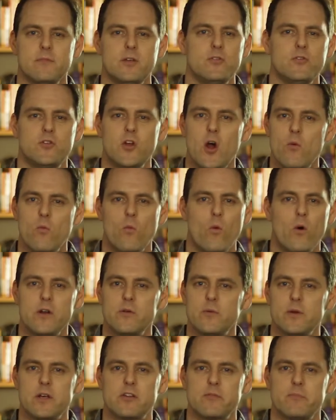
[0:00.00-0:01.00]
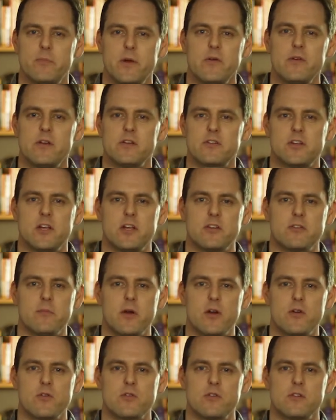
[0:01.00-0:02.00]
You don't want to experience these
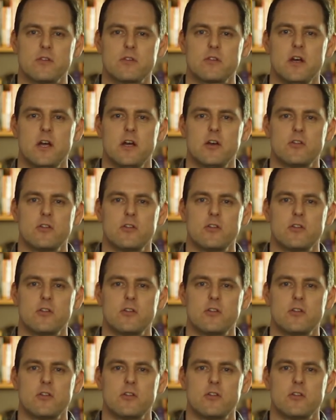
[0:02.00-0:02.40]
emotions,